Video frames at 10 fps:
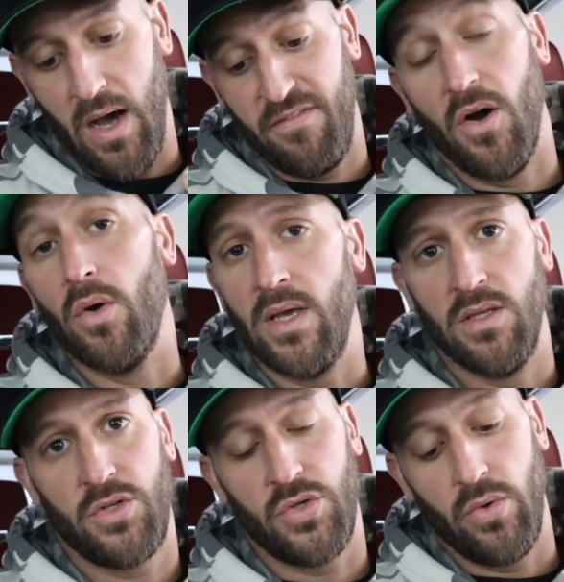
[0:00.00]
phone
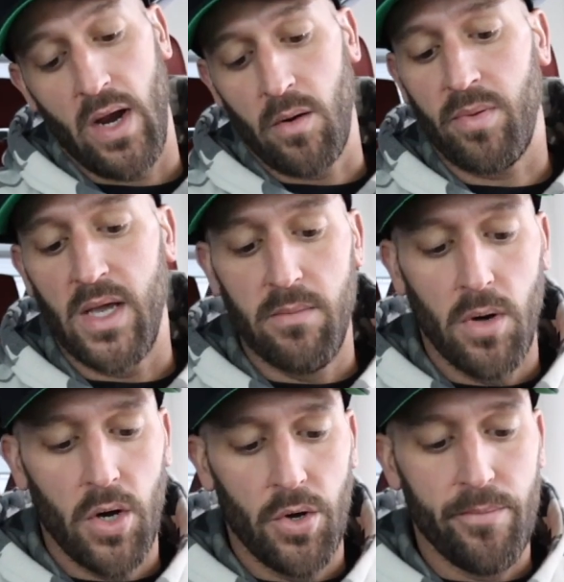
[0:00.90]
into airplane
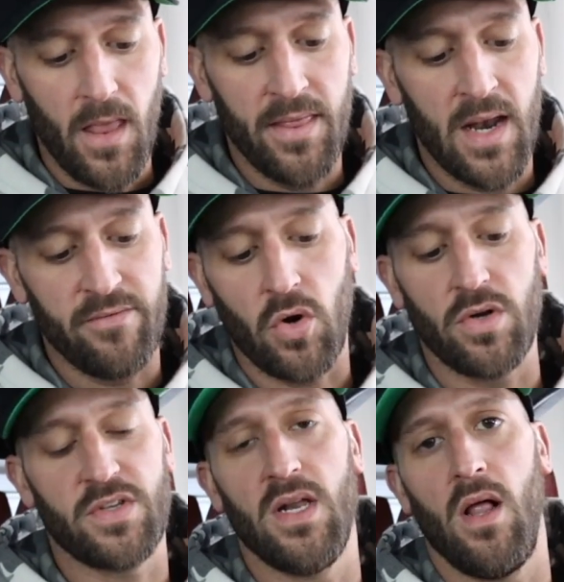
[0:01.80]
mode, and then of
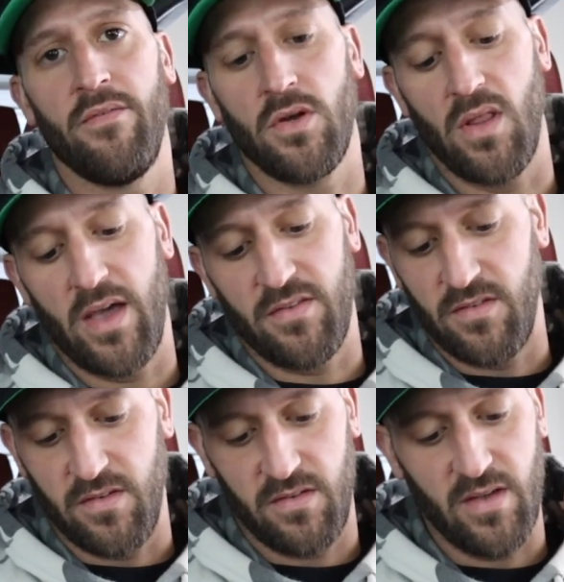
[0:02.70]
course get all of your
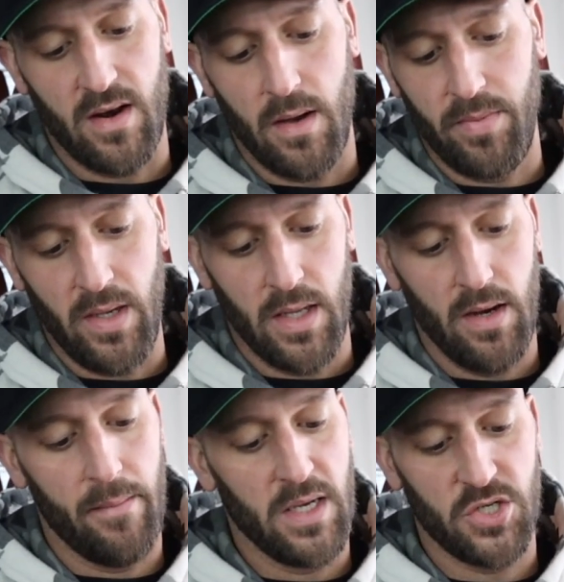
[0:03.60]
licenses set up in
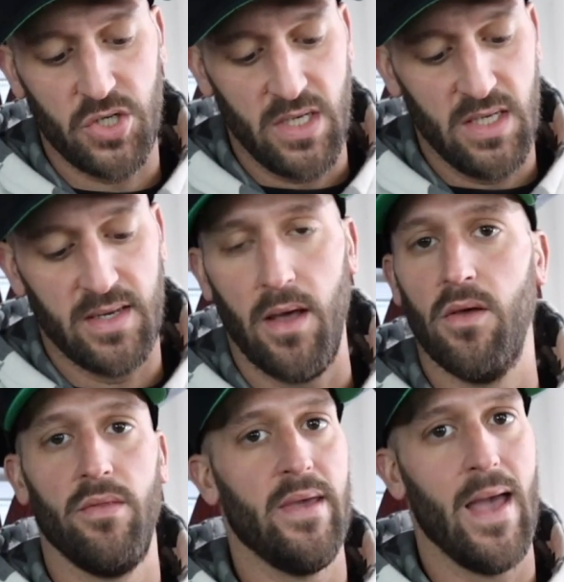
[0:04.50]
MHD,
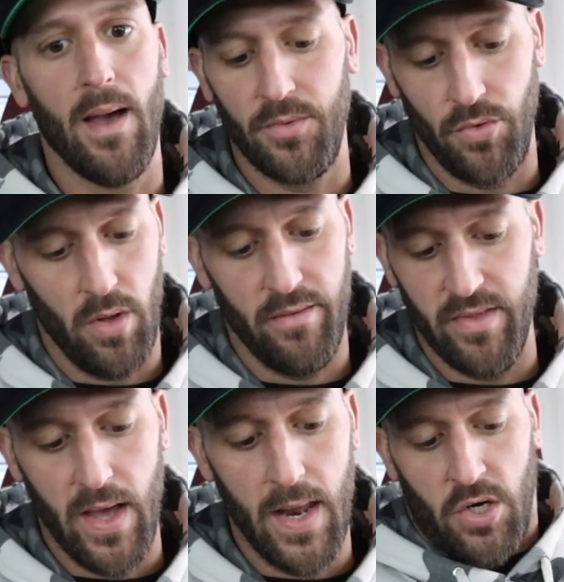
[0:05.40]
download the app, do all of
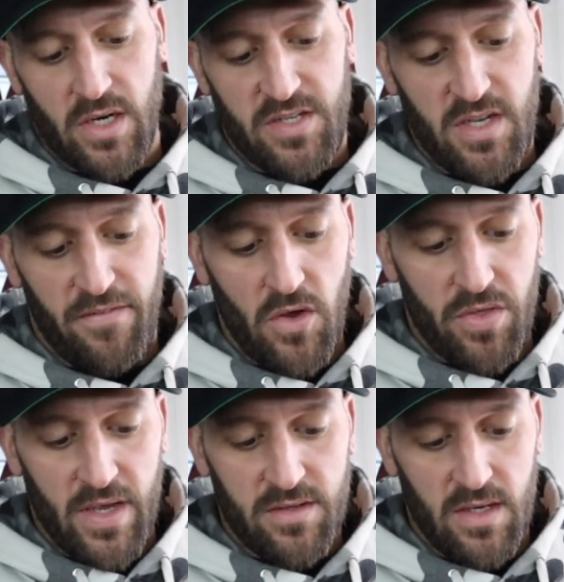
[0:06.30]
that. You're gonna see a few
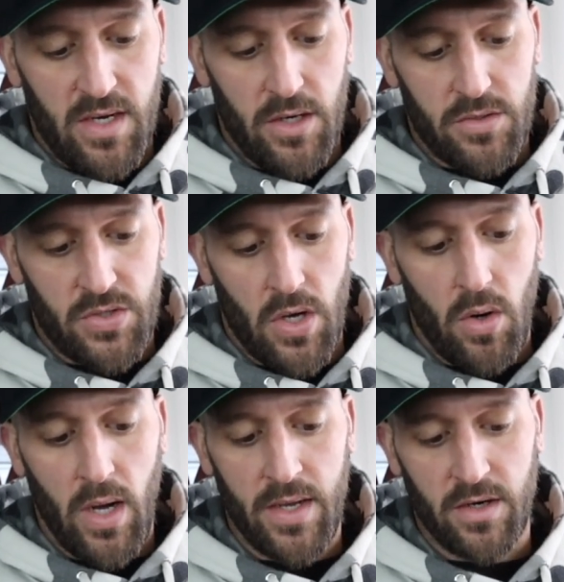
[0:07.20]
things in here.
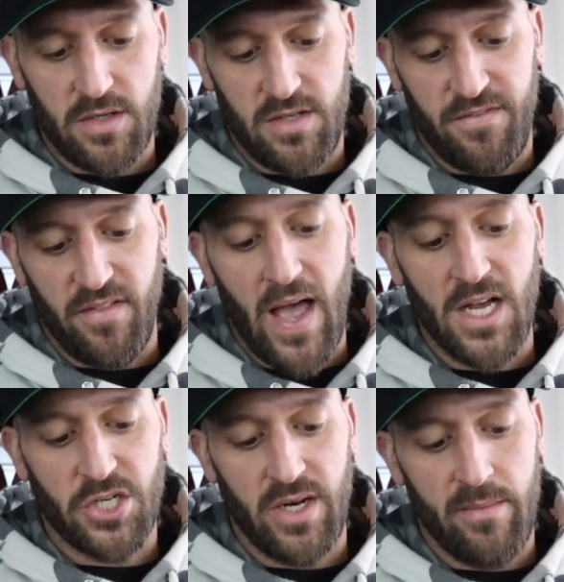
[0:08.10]
So you're gonna see
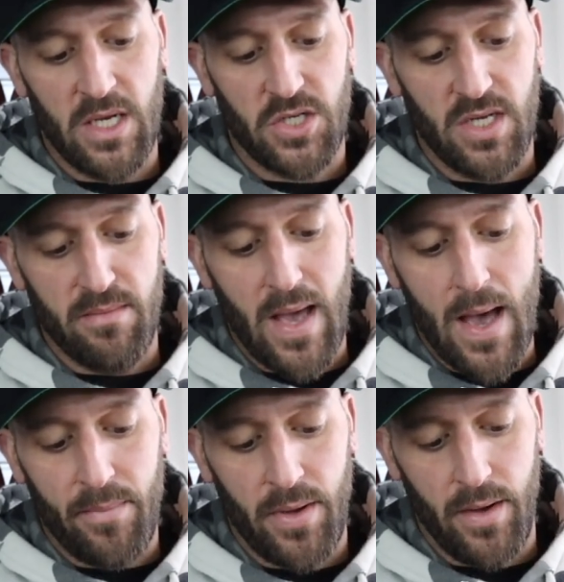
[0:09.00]
flash an MHD
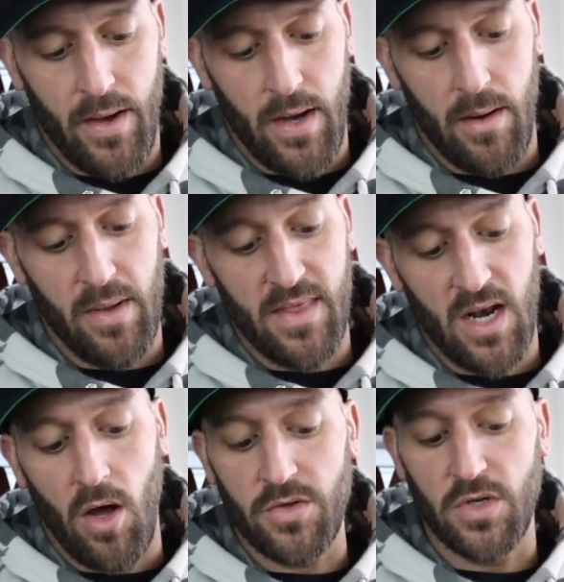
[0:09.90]
map, and
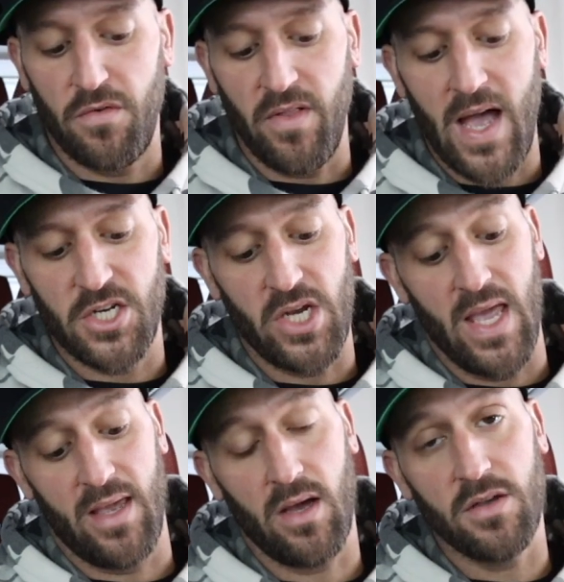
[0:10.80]
then also flash
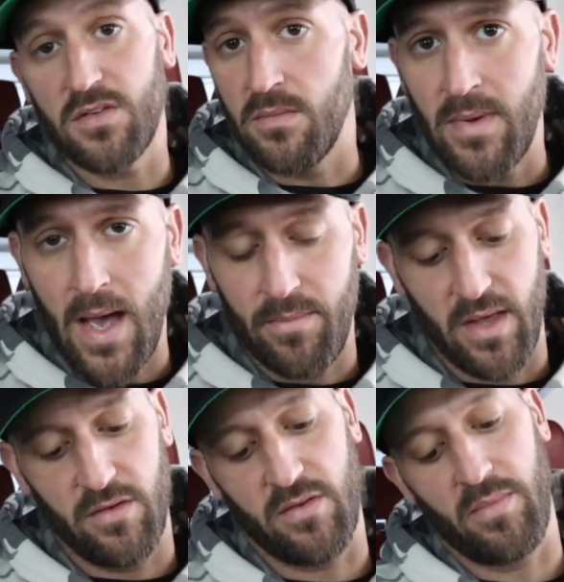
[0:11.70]
a custom map.
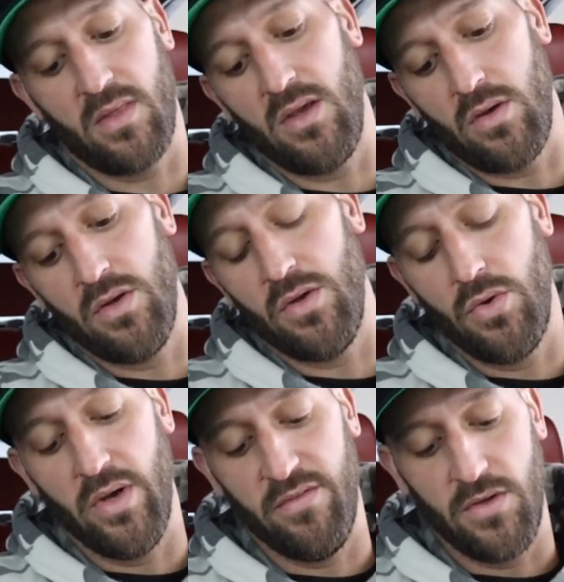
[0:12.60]
That is something that you can
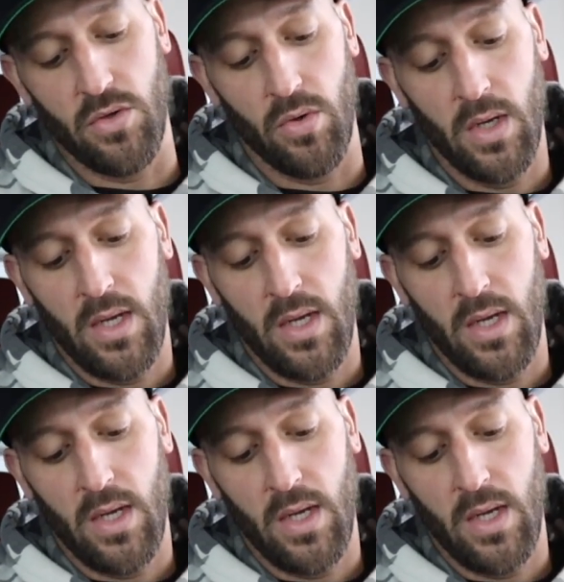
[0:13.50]
do if you